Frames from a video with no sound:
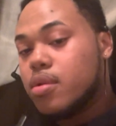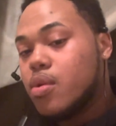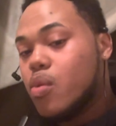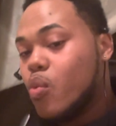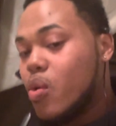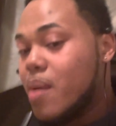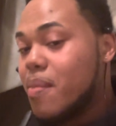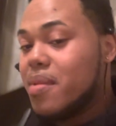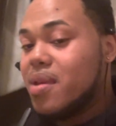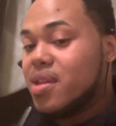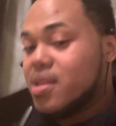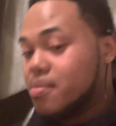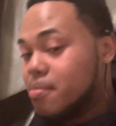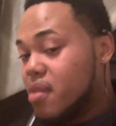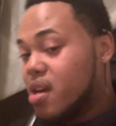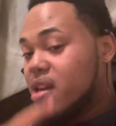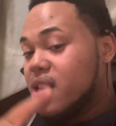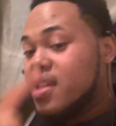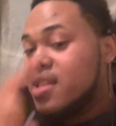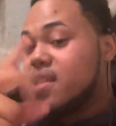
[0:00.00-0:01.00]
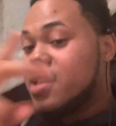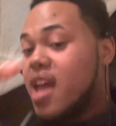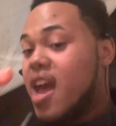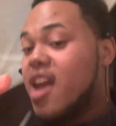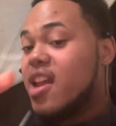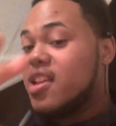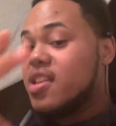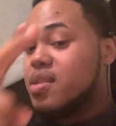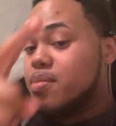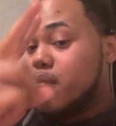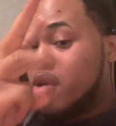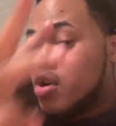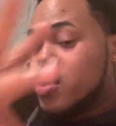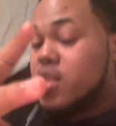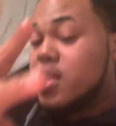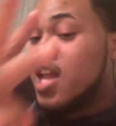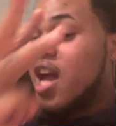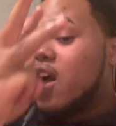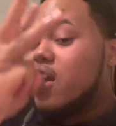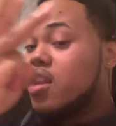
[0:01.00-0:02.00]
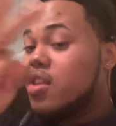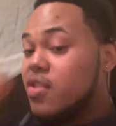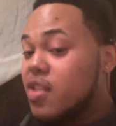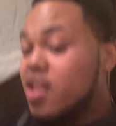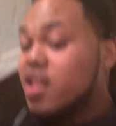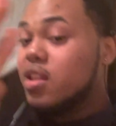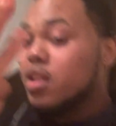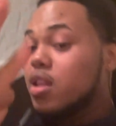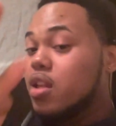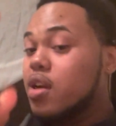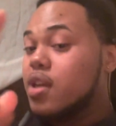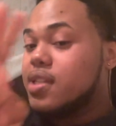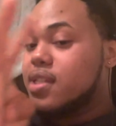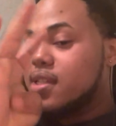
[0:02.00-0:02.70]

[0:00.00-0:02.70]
Women is money, status, personality, then looks.